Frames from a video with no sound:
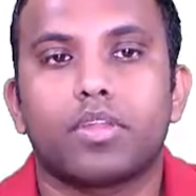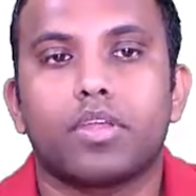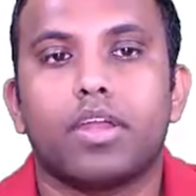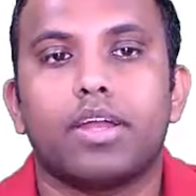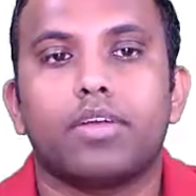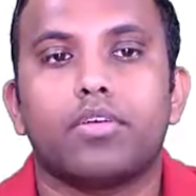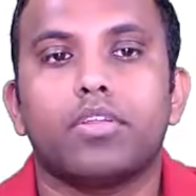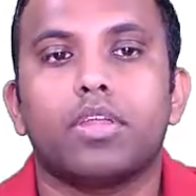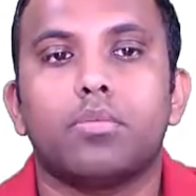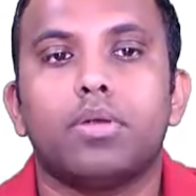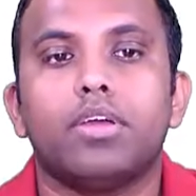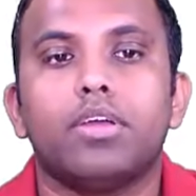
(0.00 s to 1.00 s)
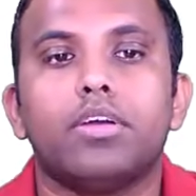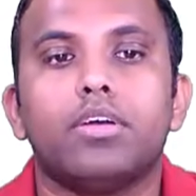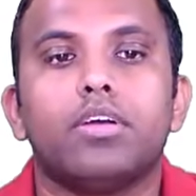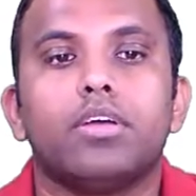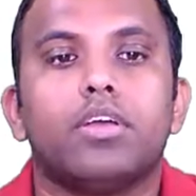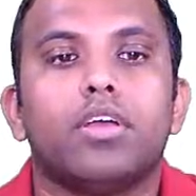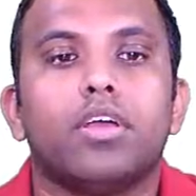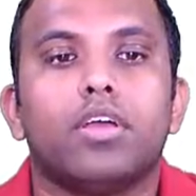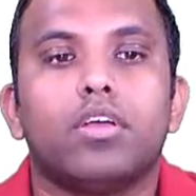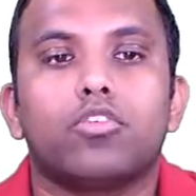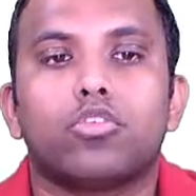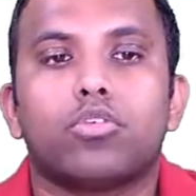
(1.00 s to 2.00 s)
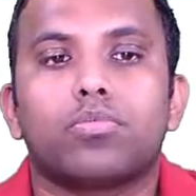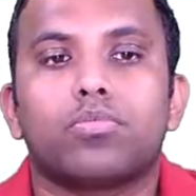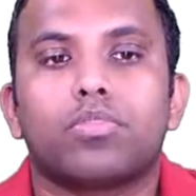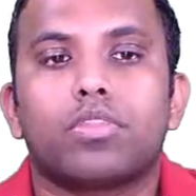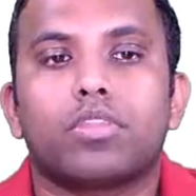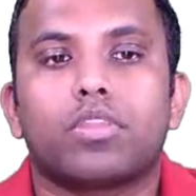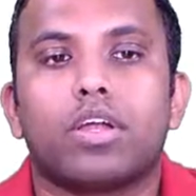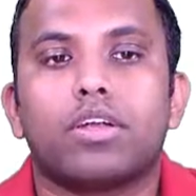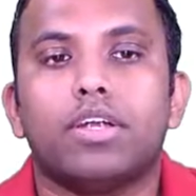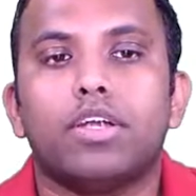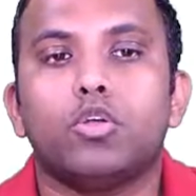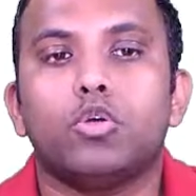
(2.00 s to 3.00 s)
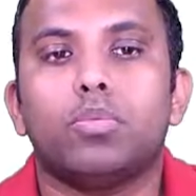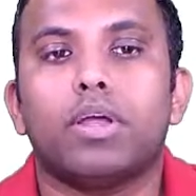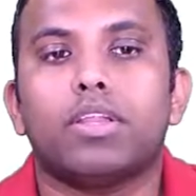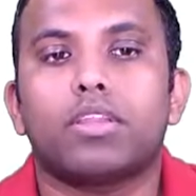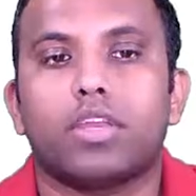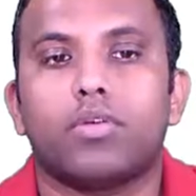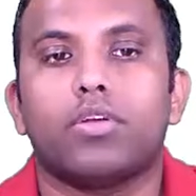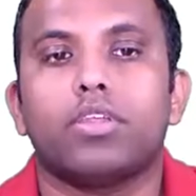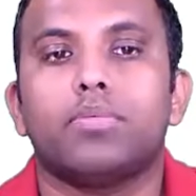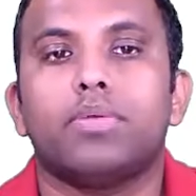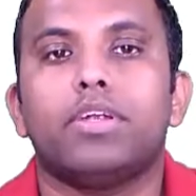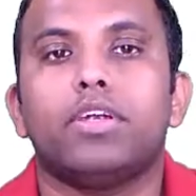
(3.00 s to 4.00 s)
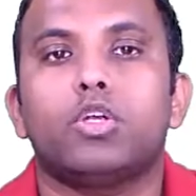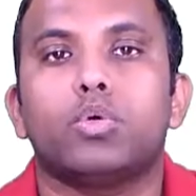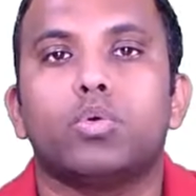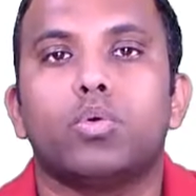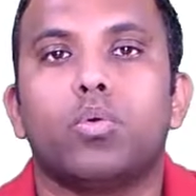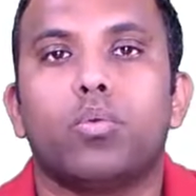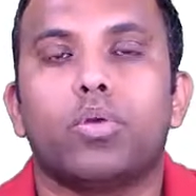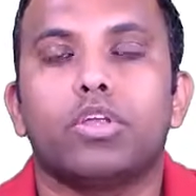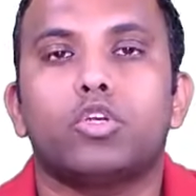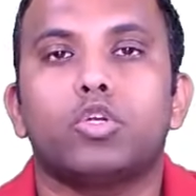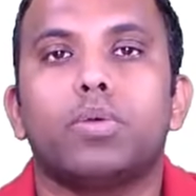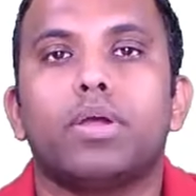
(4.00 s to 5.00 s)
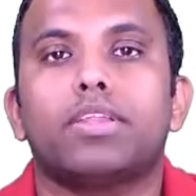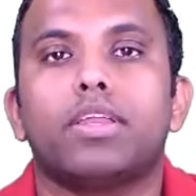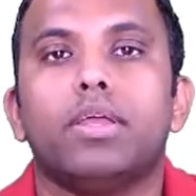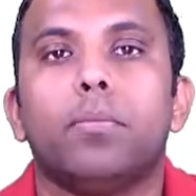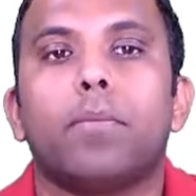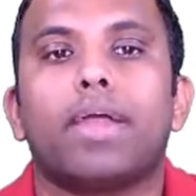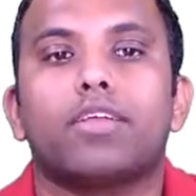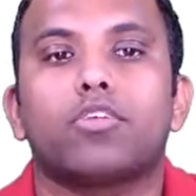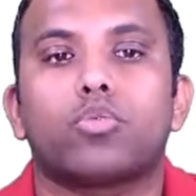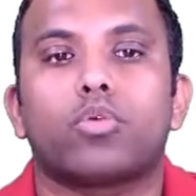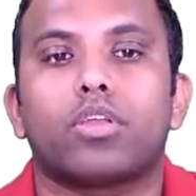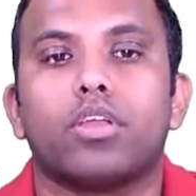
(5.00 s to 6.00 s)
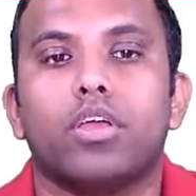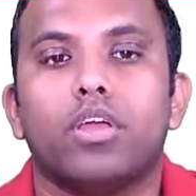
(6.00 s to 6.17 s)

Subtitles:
Right, what is the remainder here? So 32 by 3, what is the remainder? 2. What is 2 by 3? Minus 1.